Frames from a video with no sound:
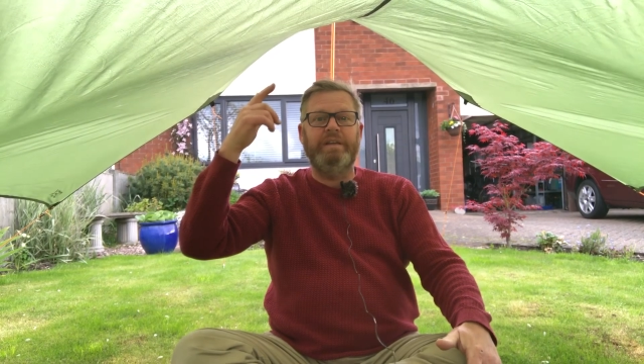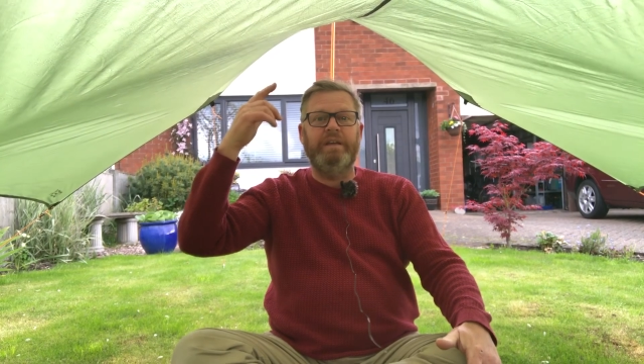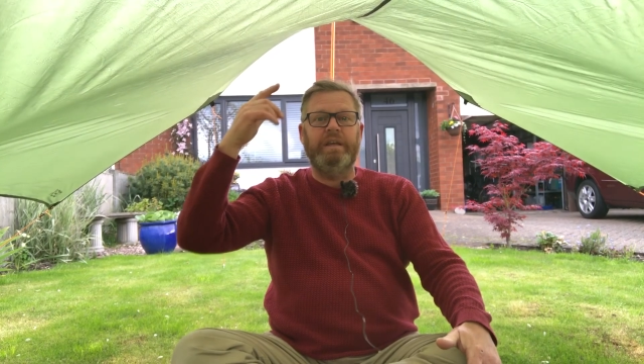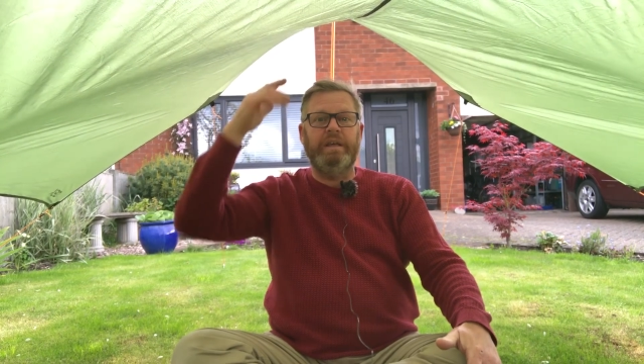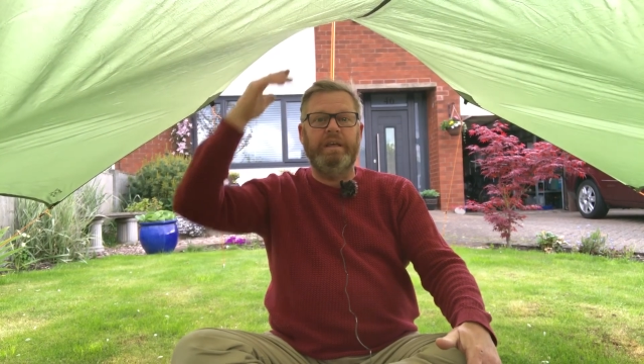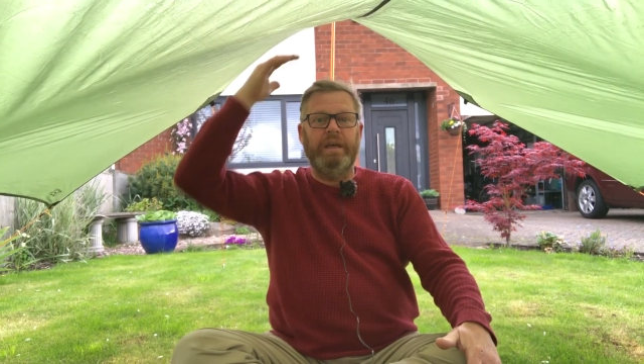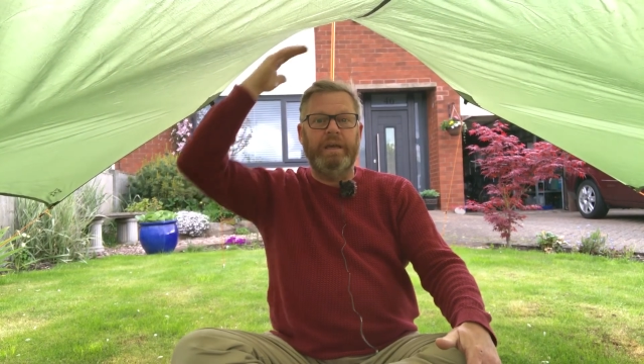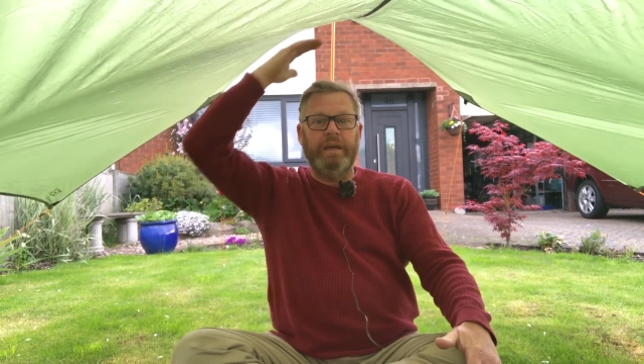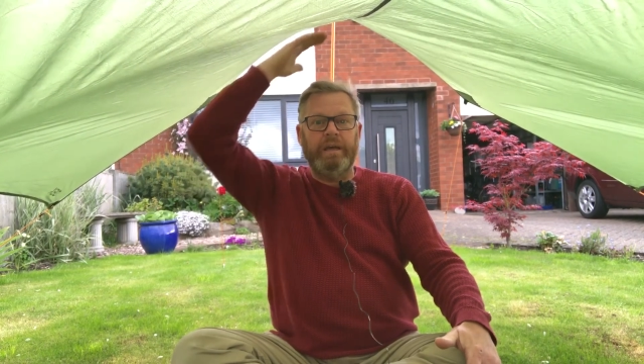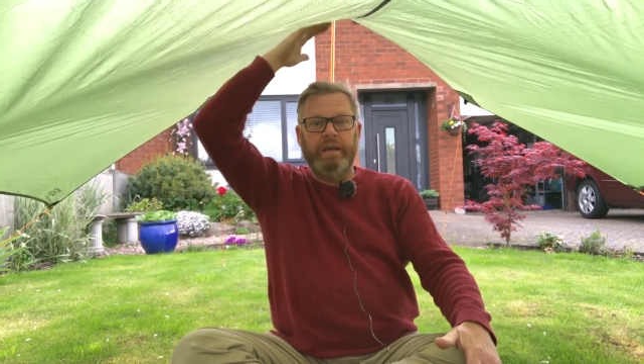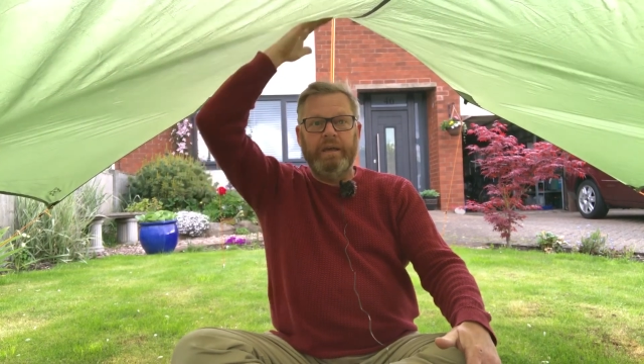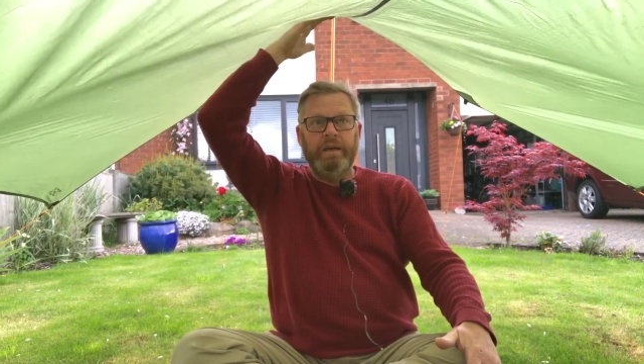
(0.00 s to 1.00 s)

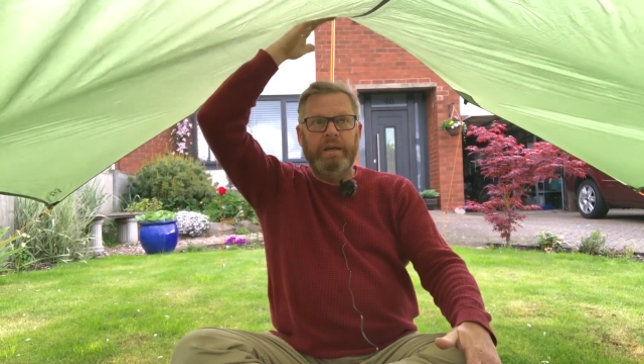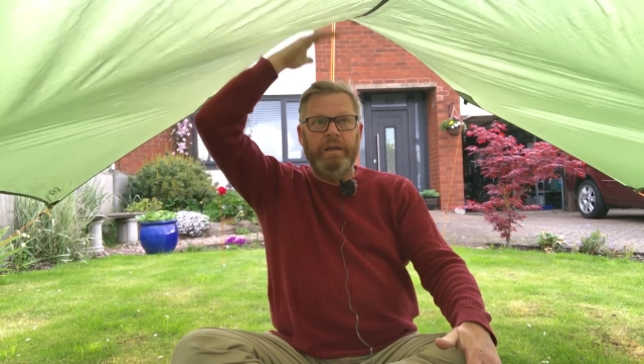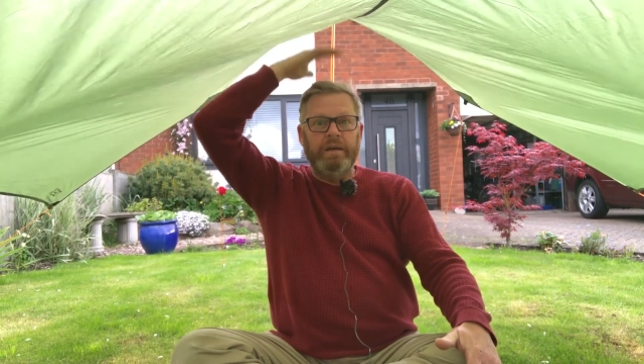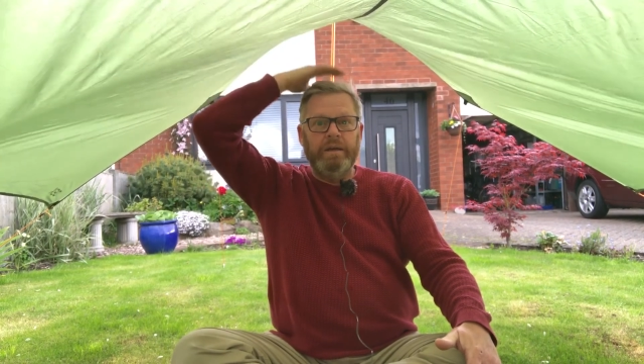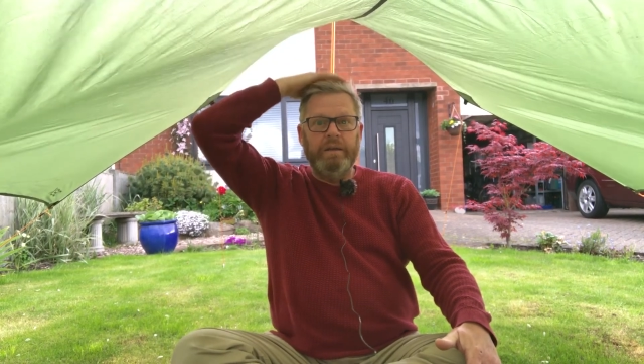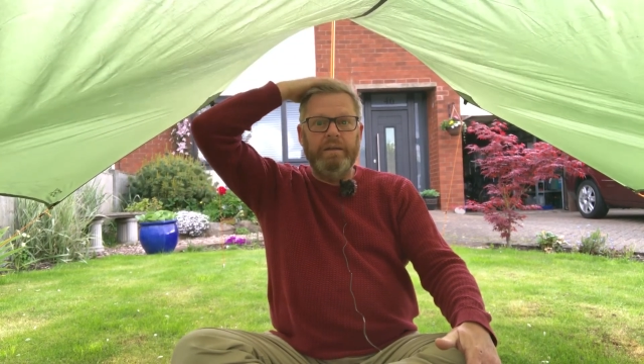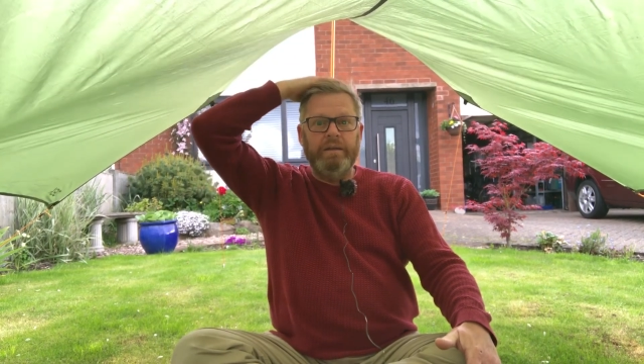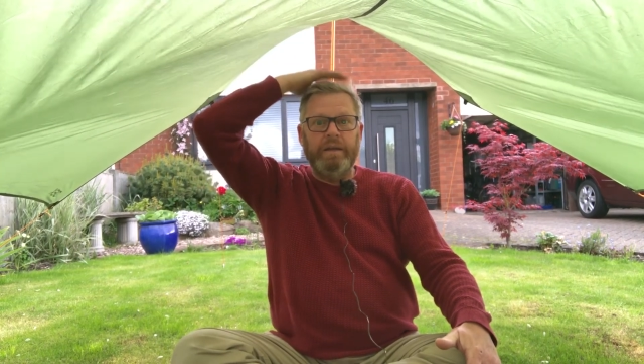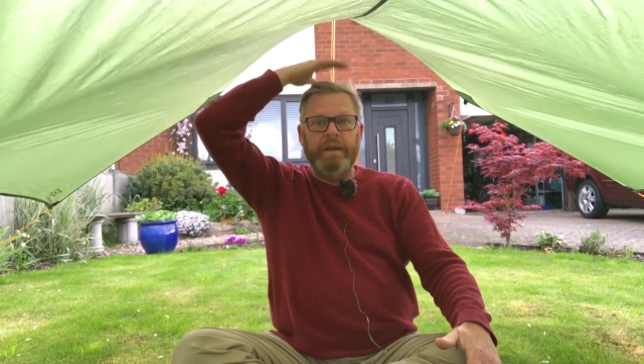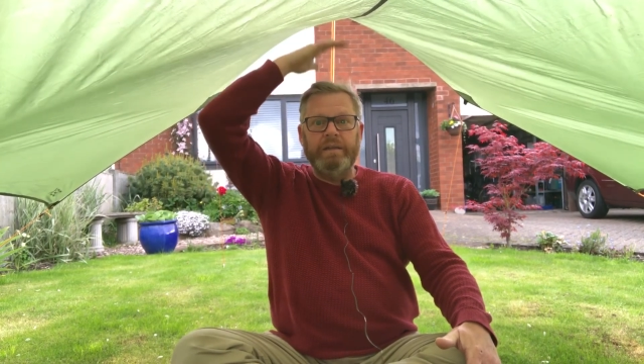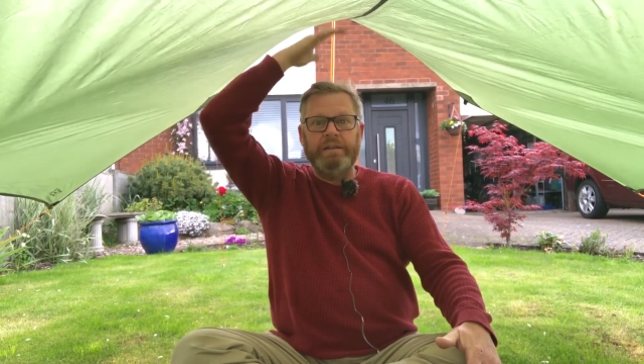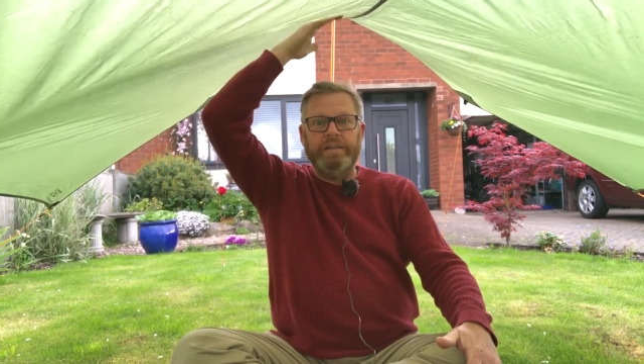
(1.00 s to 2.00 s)
the
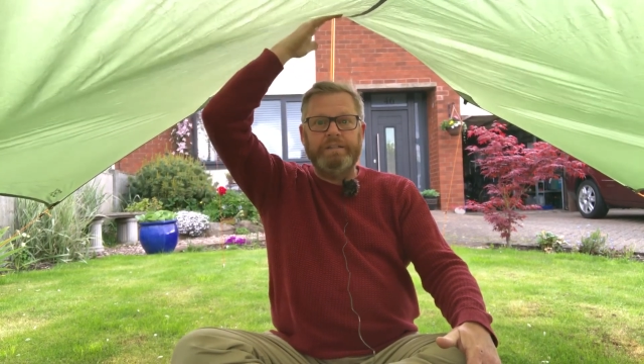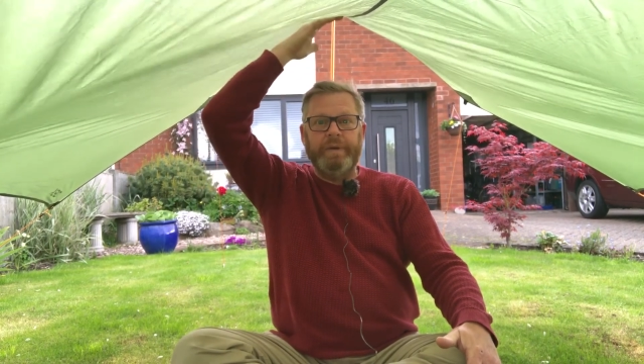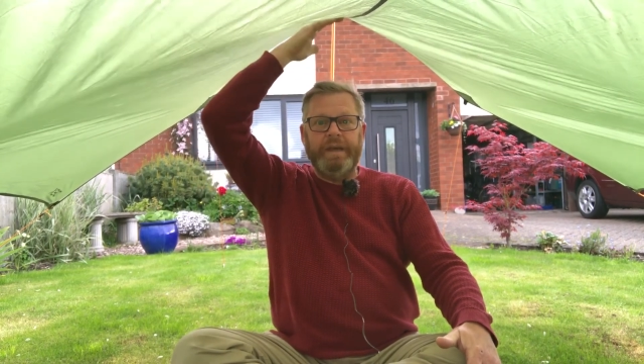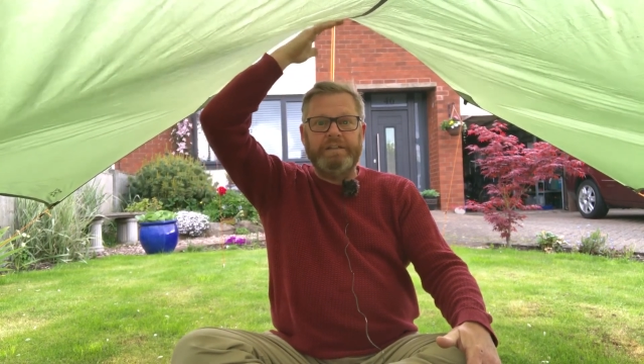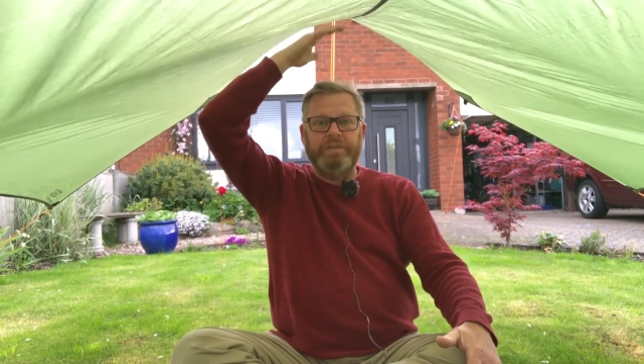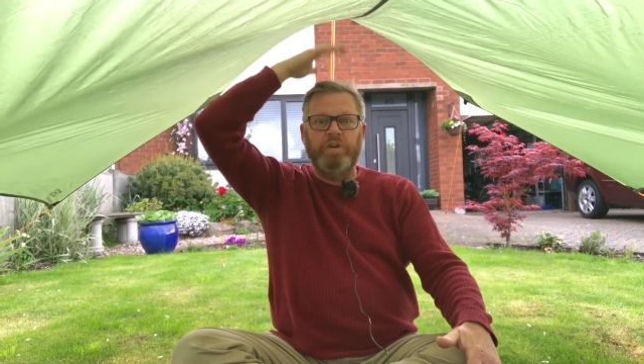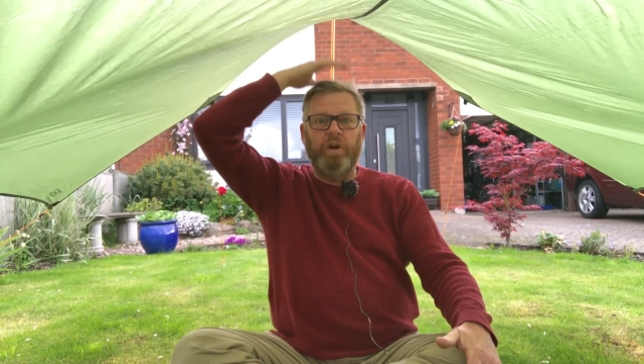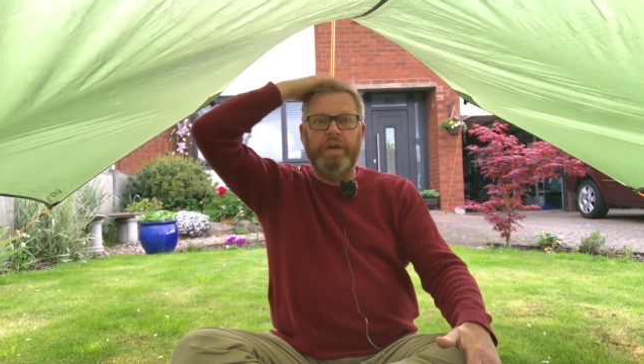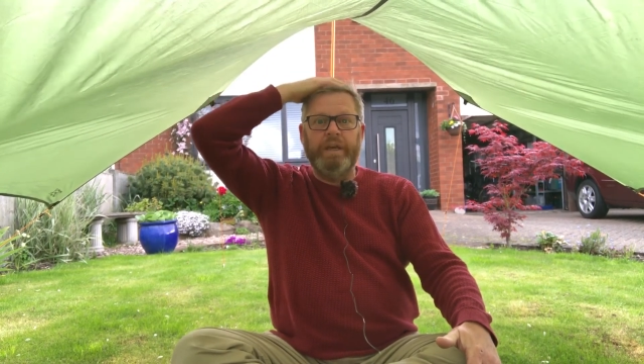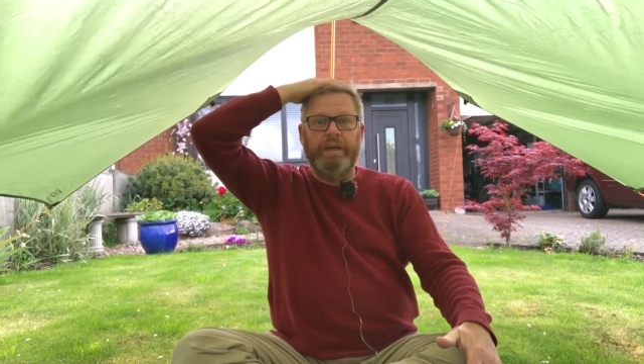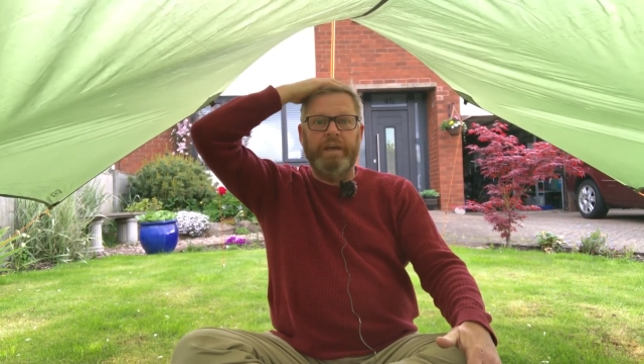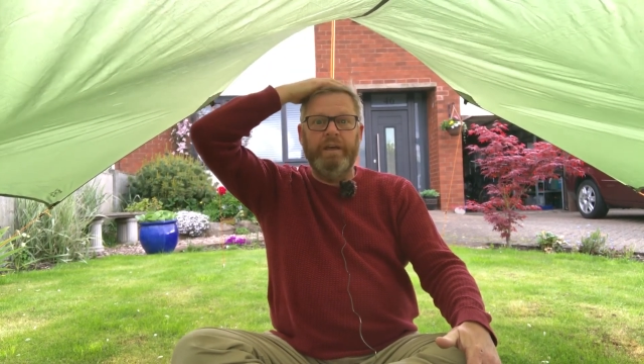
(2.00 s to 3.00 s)
space I've got
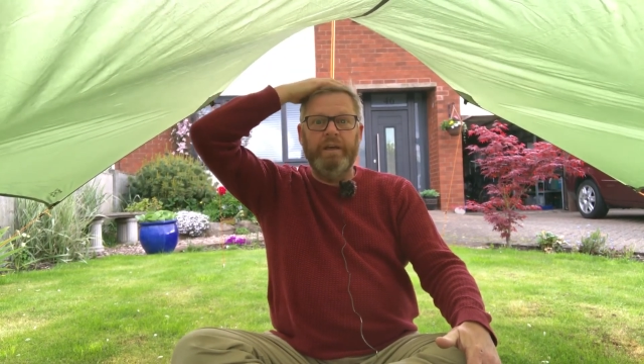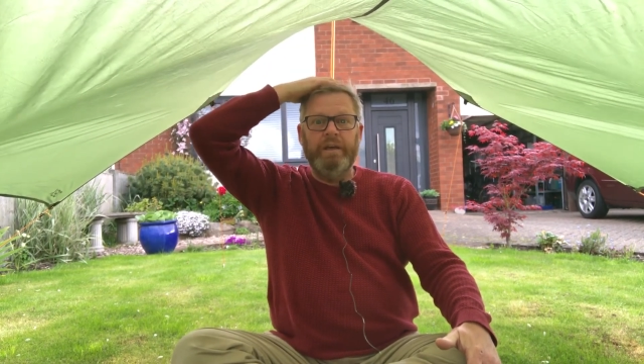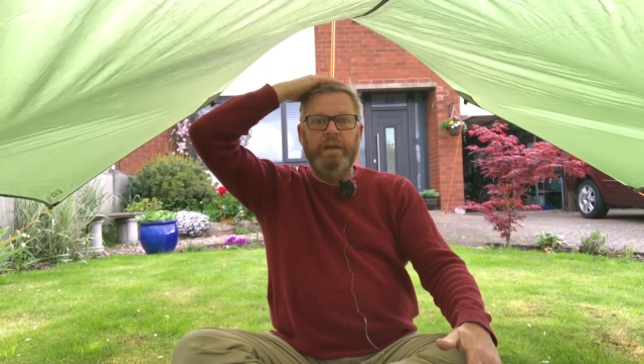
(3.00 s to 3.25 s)
here.